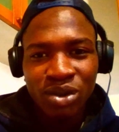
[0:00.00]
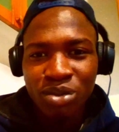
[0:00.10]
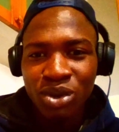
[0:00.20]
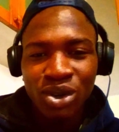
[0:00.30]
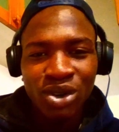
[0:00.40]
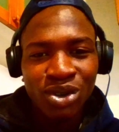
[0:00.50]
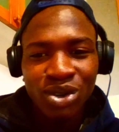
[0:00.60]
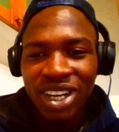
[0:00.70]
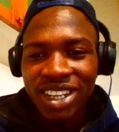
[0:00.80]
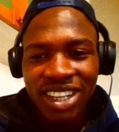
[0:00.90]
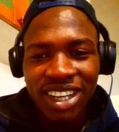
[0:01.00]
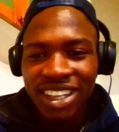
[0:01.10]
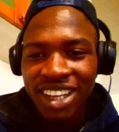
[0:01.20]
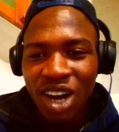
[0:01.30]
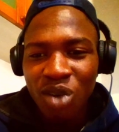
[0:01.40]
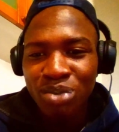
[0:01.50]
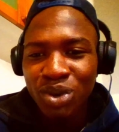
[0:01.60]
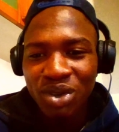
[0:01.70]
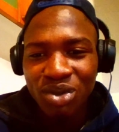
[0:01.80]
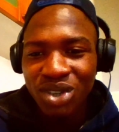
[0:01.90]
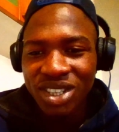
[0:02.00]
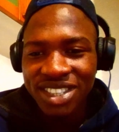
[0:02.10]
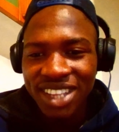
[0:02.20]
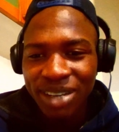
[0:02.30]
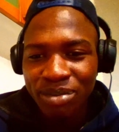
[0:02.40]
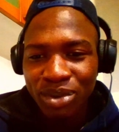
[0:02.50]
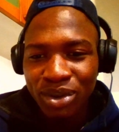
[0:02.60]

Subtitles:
Bro, look at that. How beautiful is that, bro?